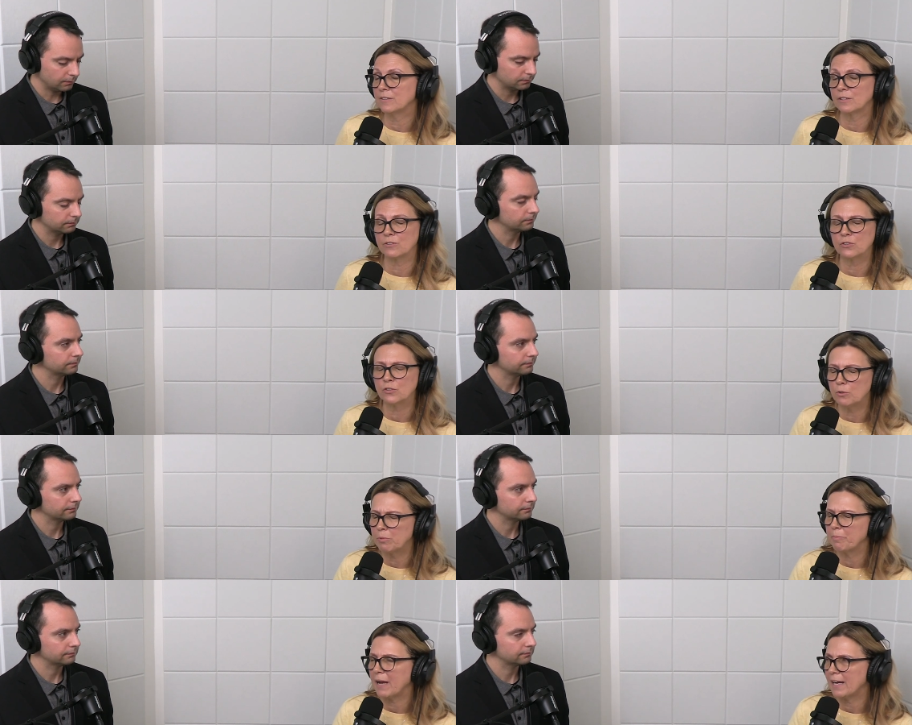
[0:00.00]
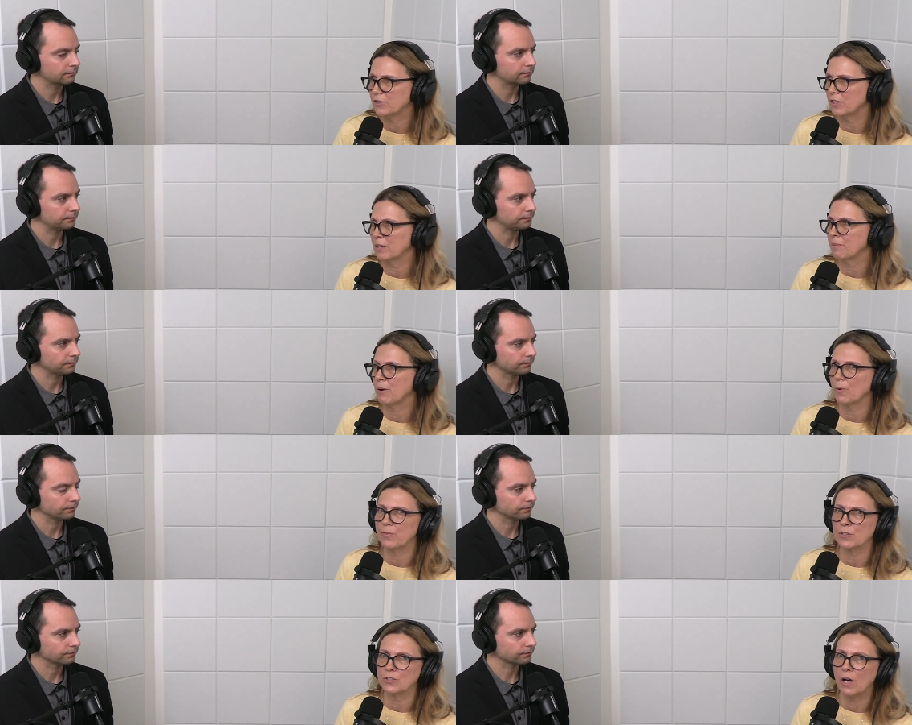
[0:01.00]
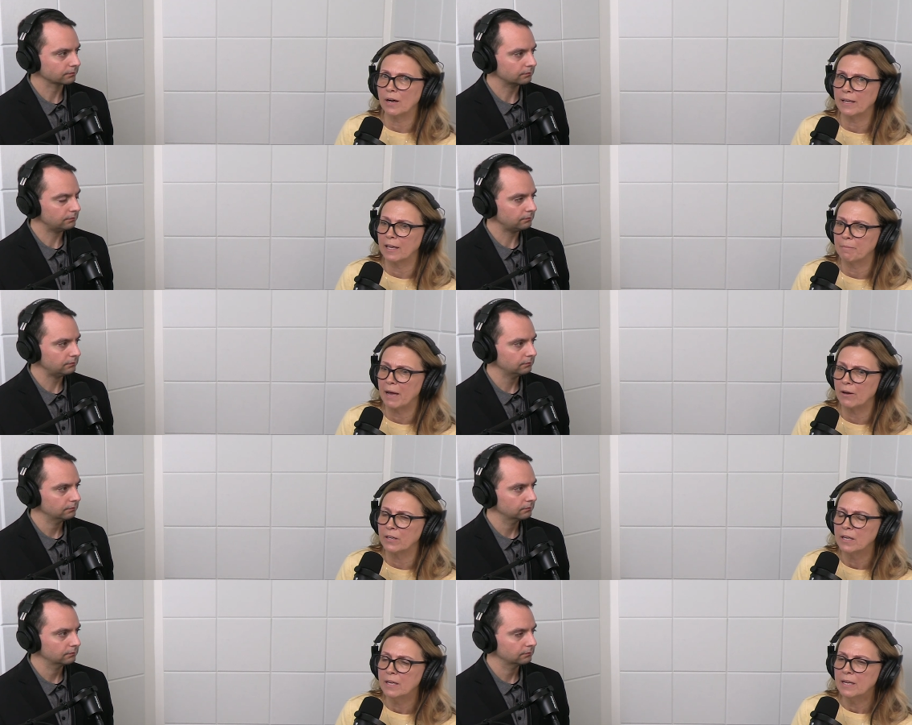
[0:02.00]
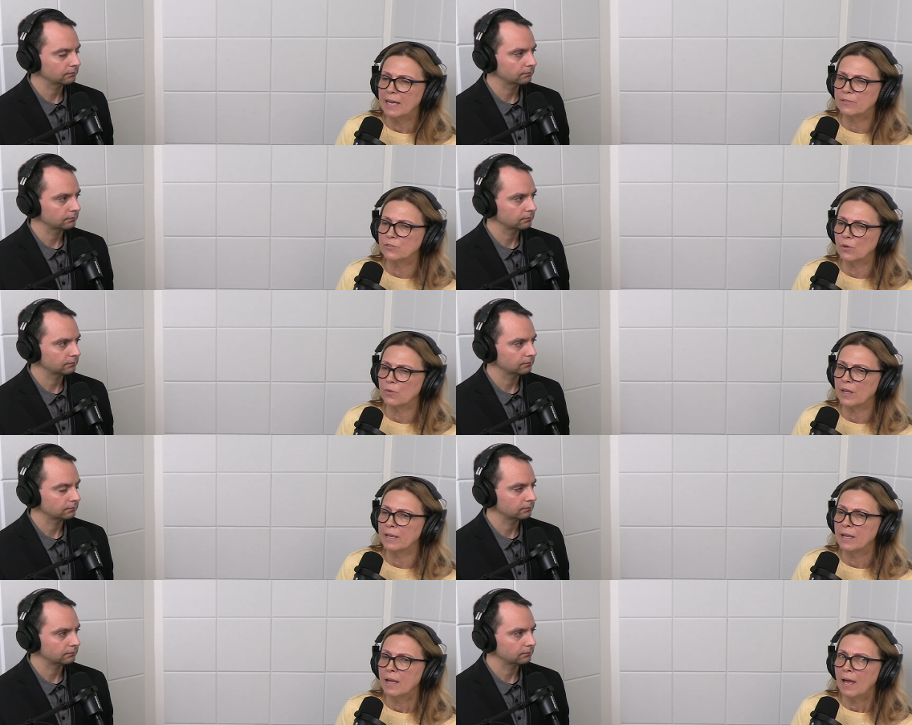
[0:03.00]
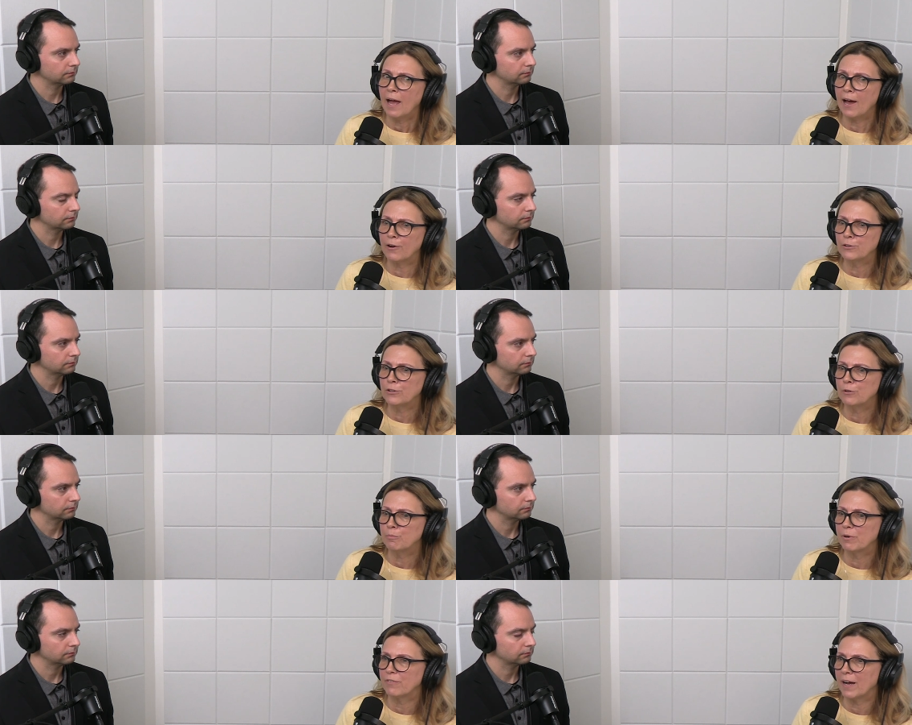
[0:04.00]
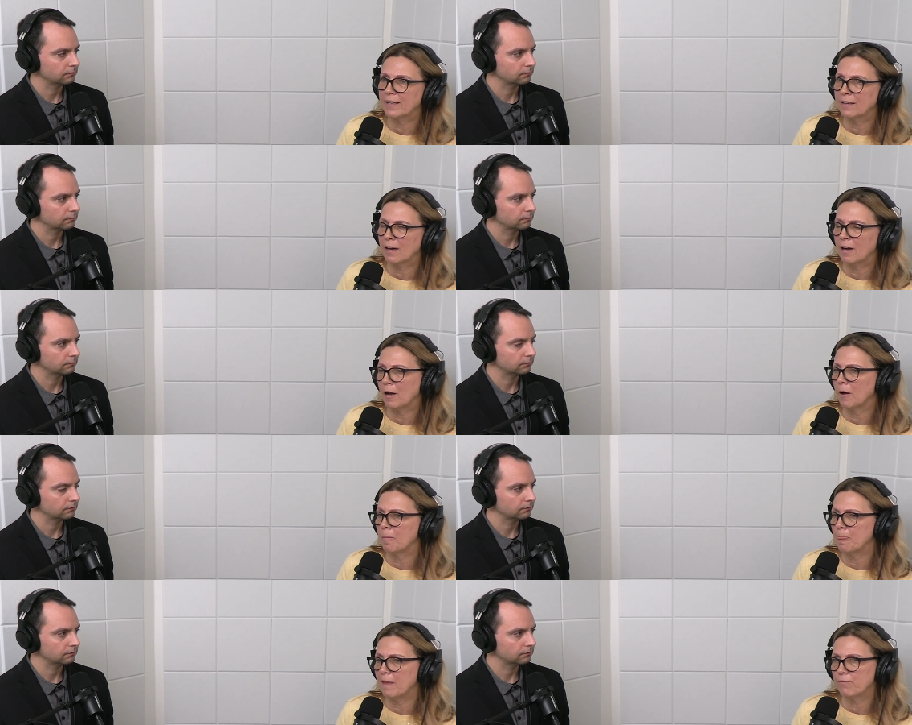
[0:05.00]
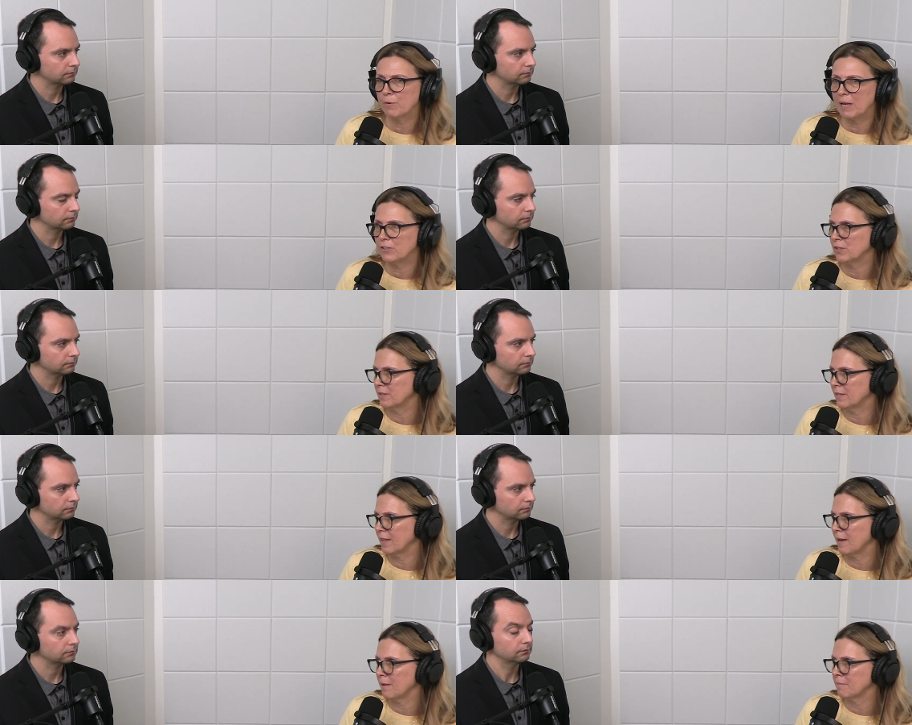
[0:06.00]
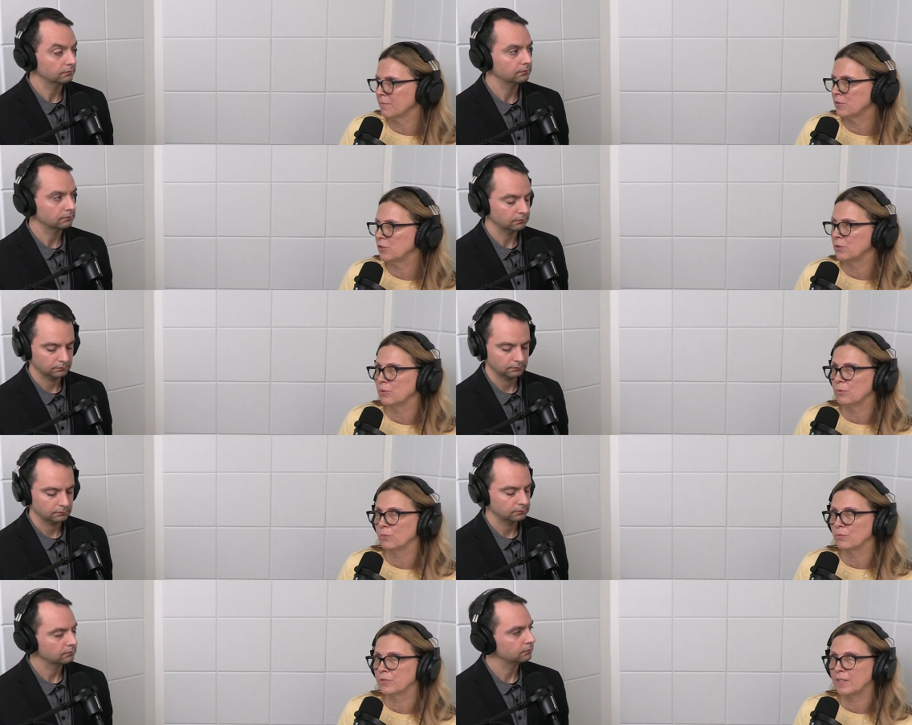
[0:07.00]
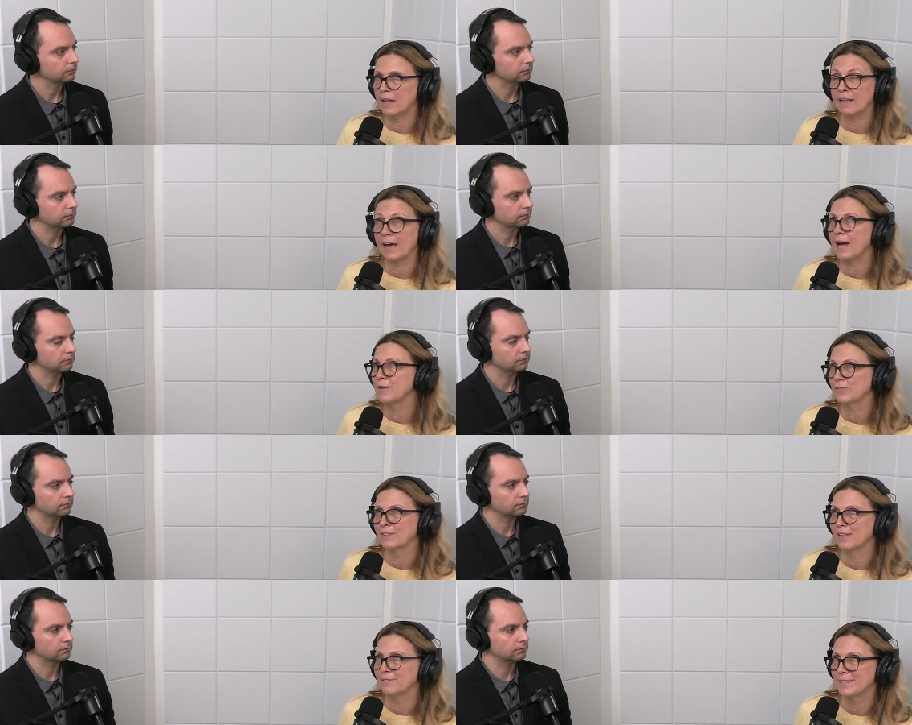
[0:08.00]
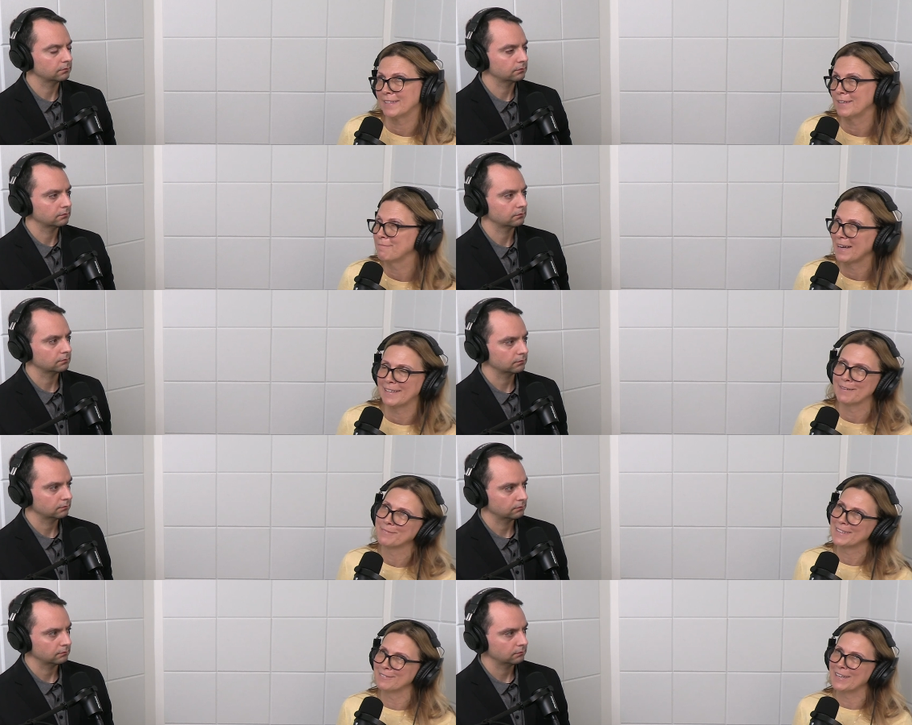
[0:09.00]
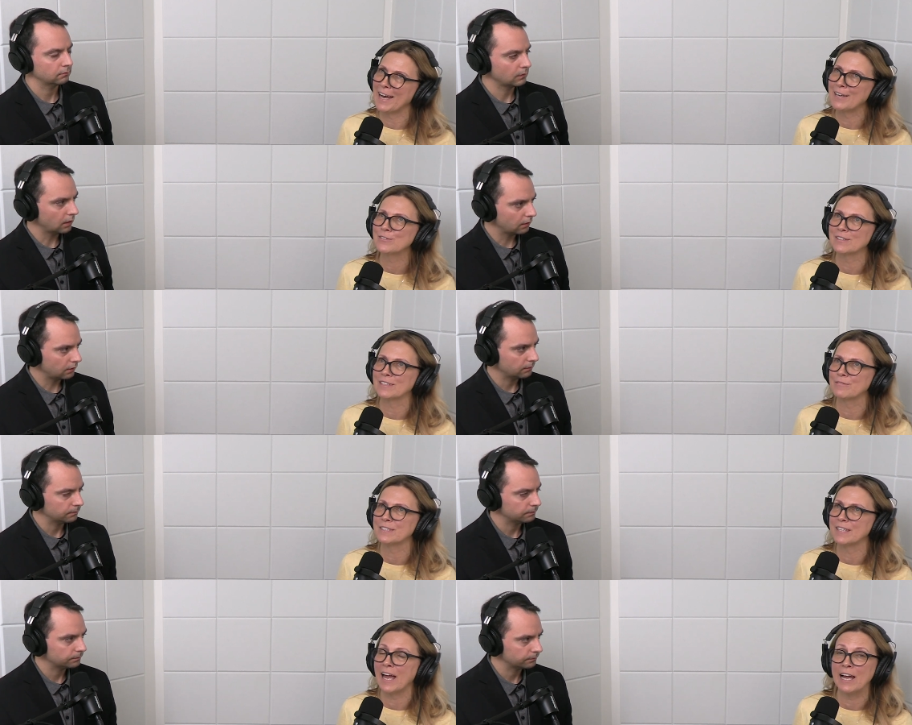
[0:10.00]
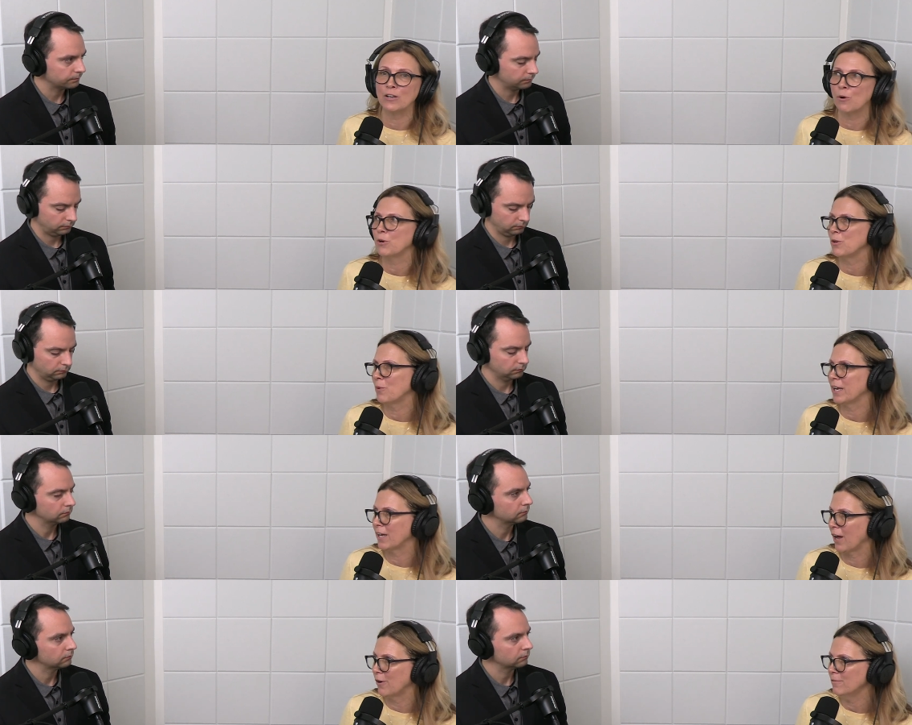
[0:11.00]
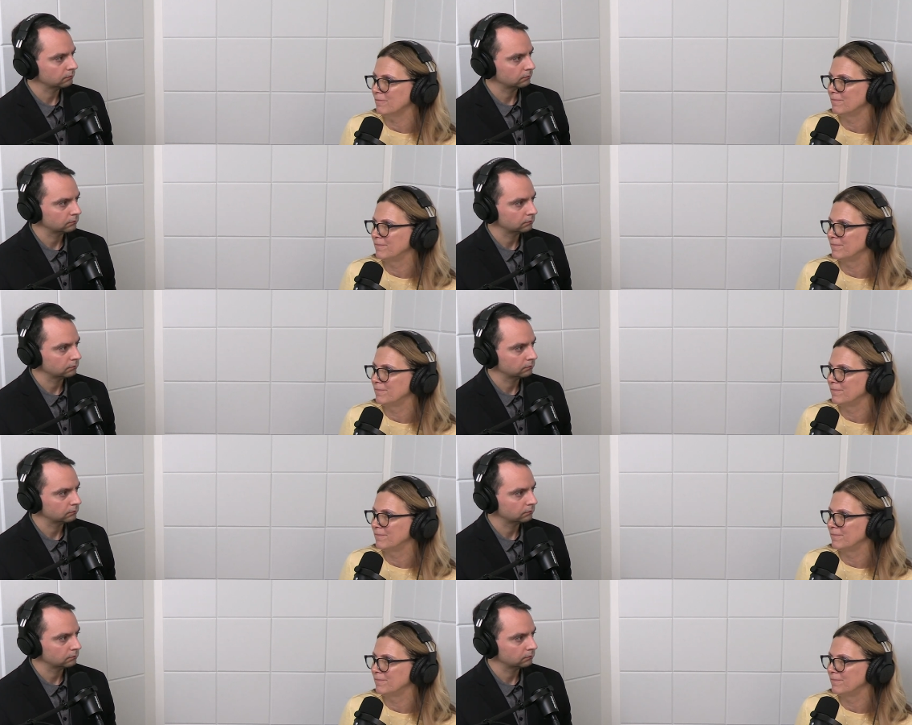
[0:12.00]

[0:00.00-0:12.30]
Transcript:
Speaker 1: They're super passionate about what they're talking about. And so then, how do you provide uh, information to them to say, like I used to love to say, to back it up a little bit, I used yeah. to love to say, I know where you want to go.